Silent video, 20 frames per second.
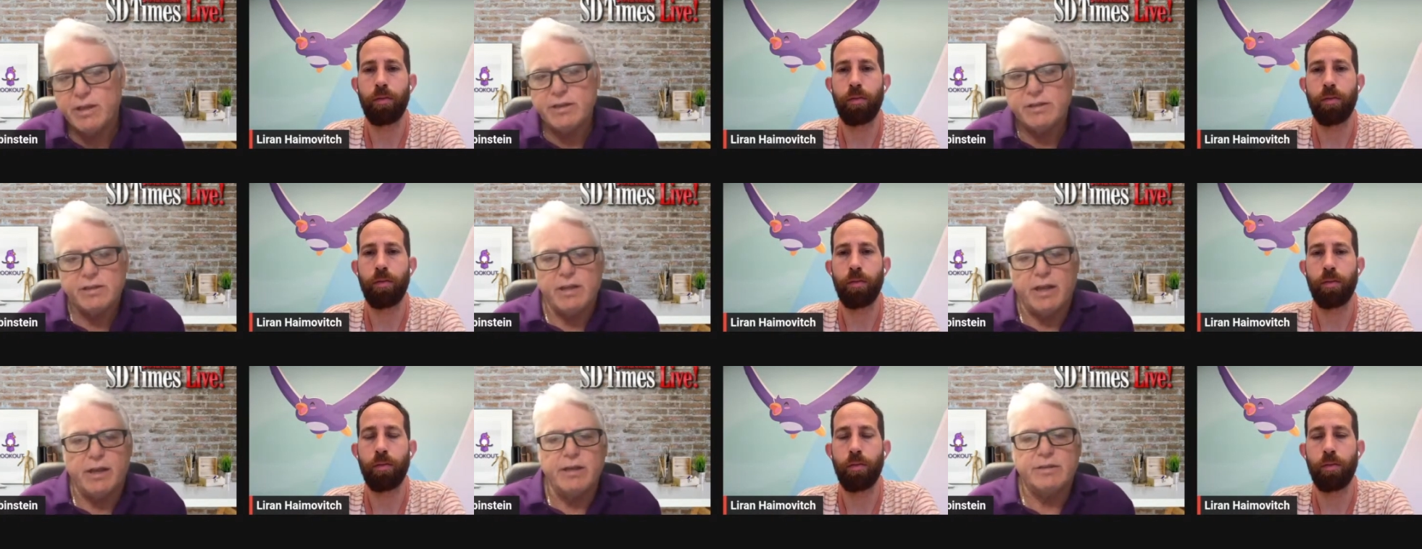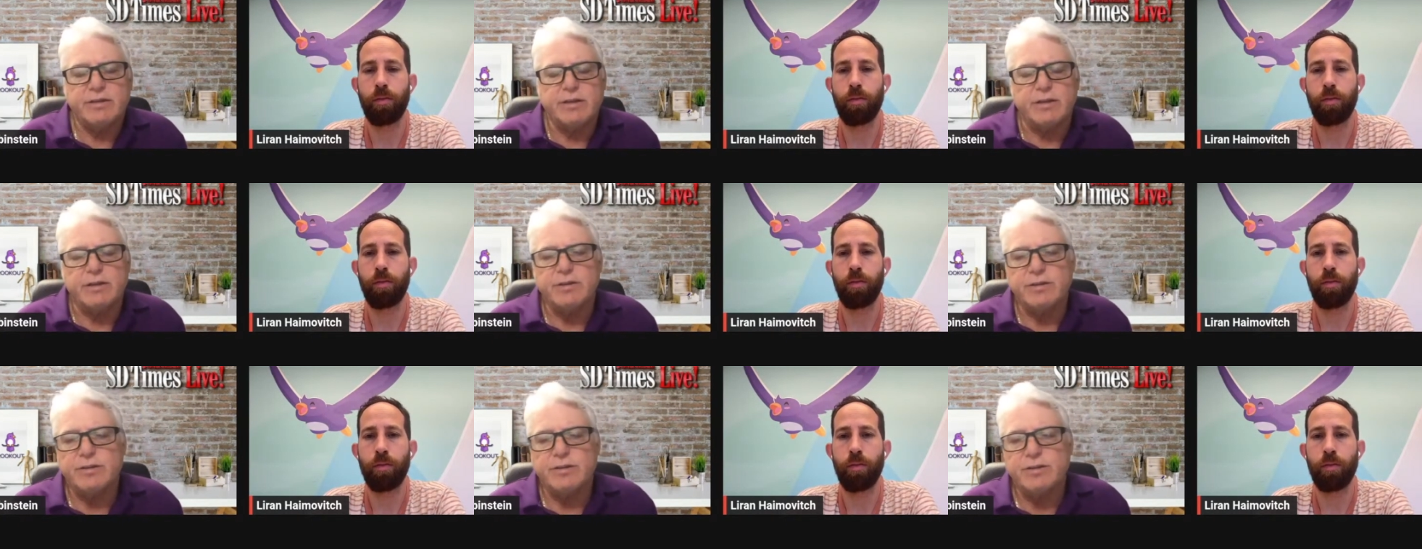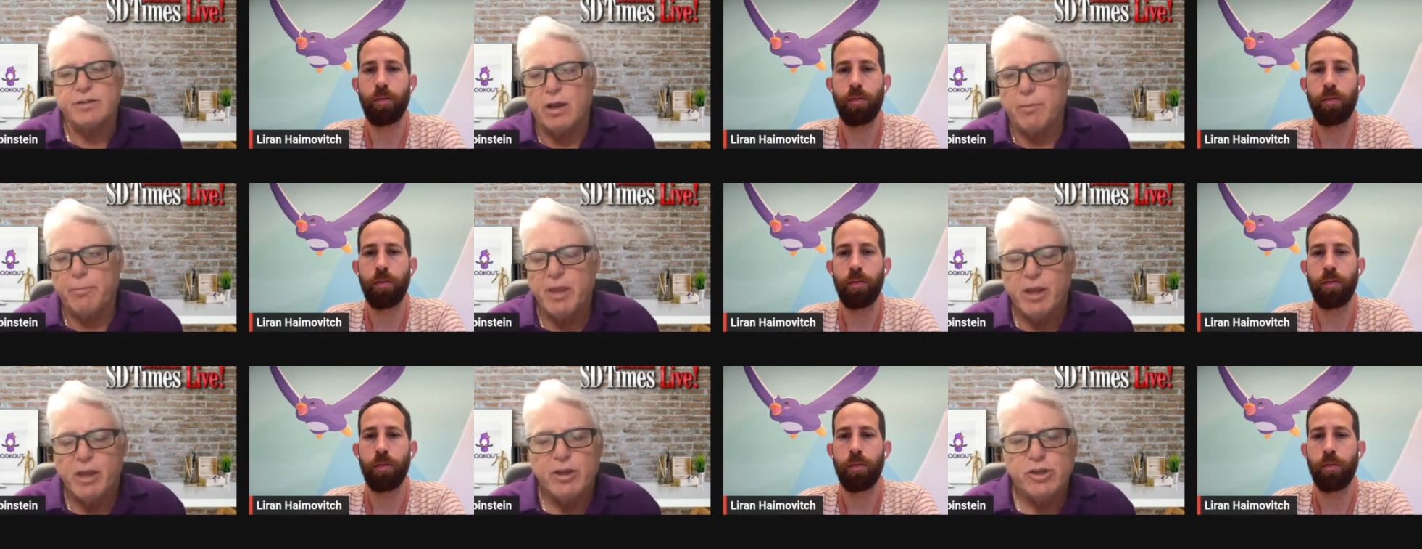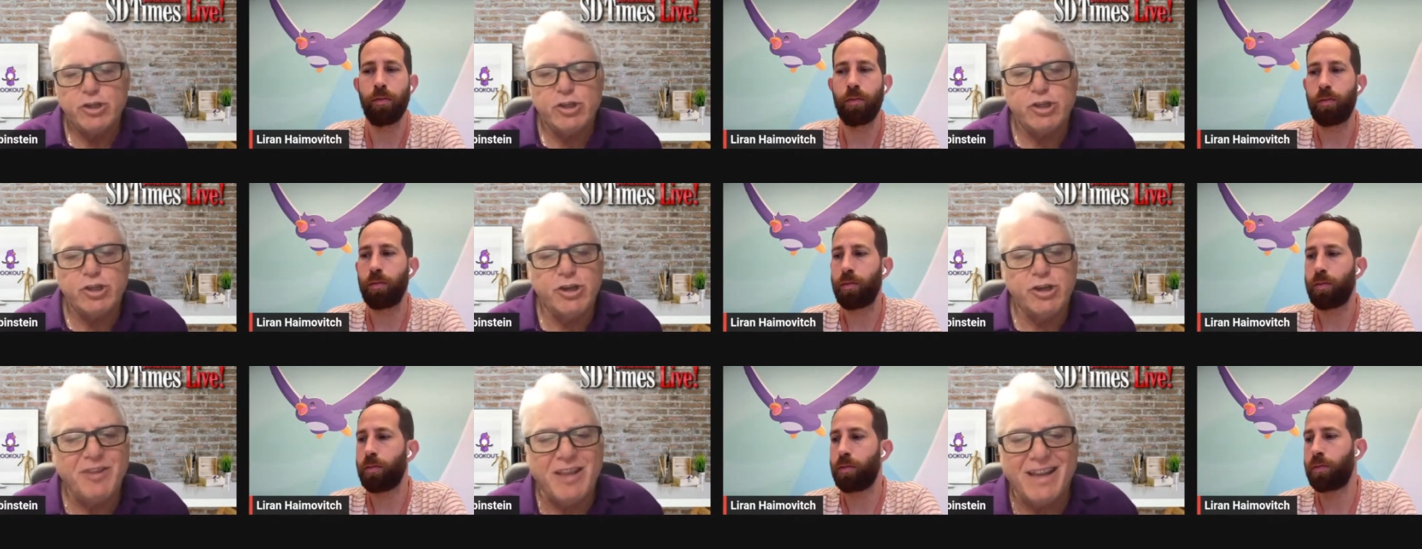Speaker 1: days is uh,
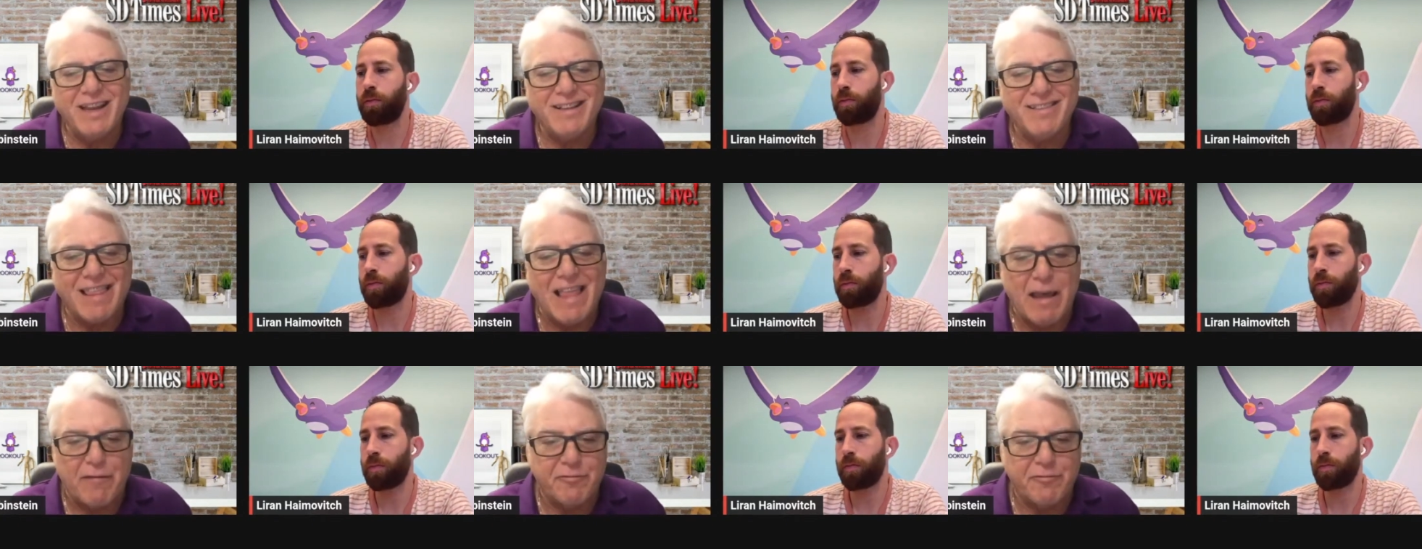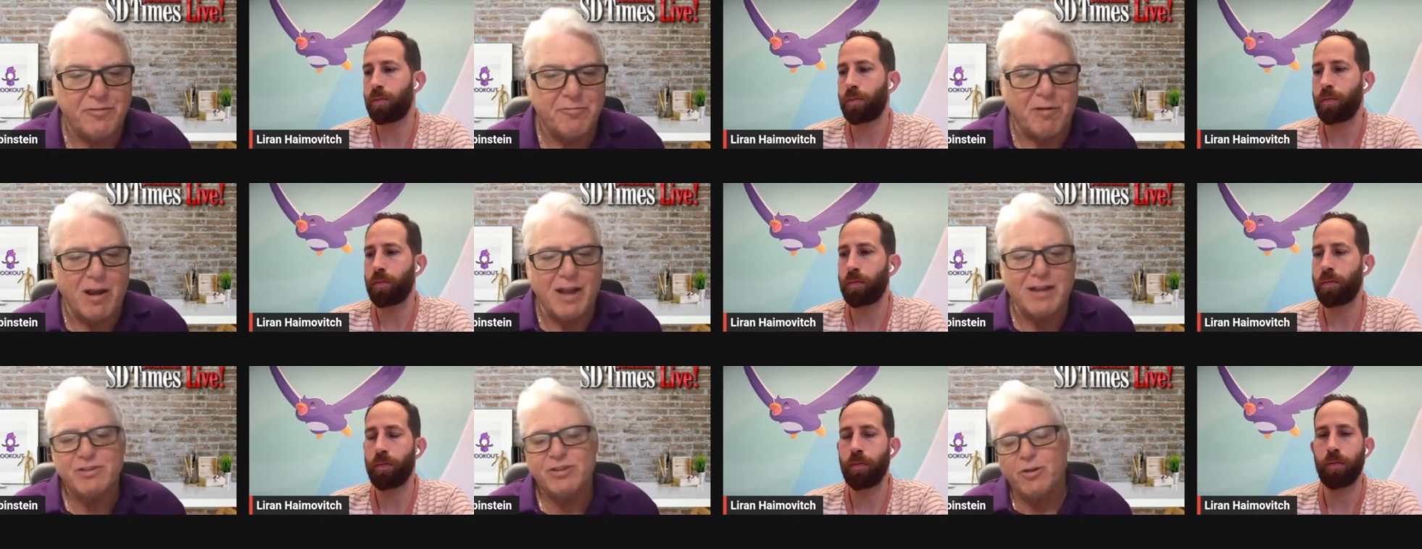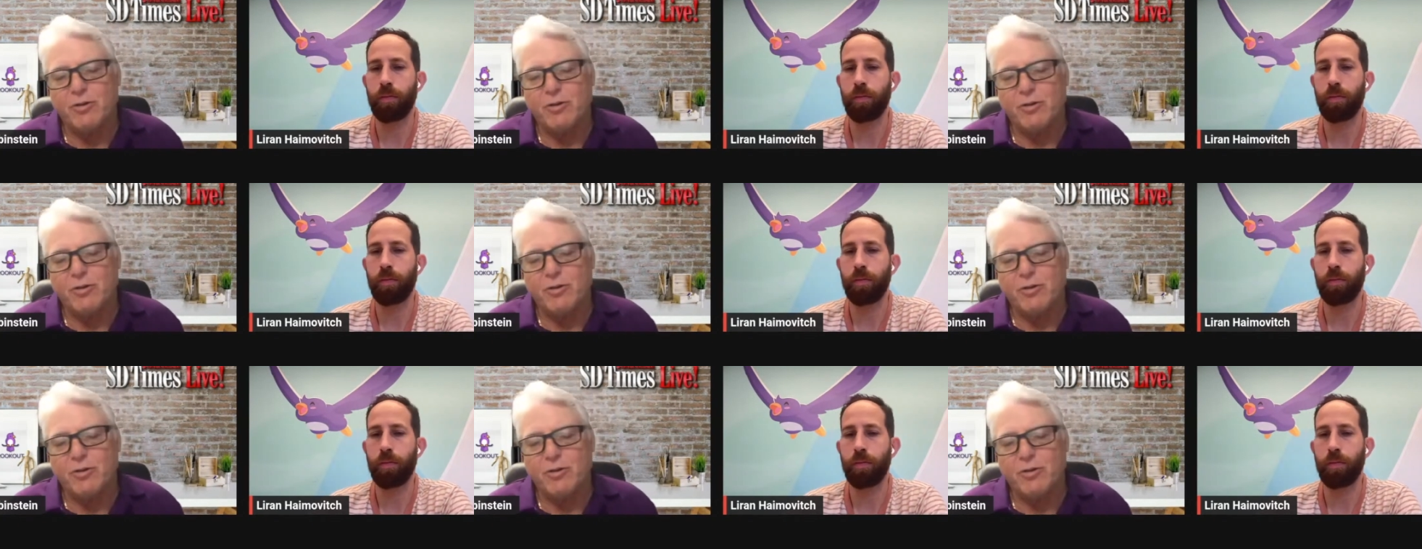shifting left, right?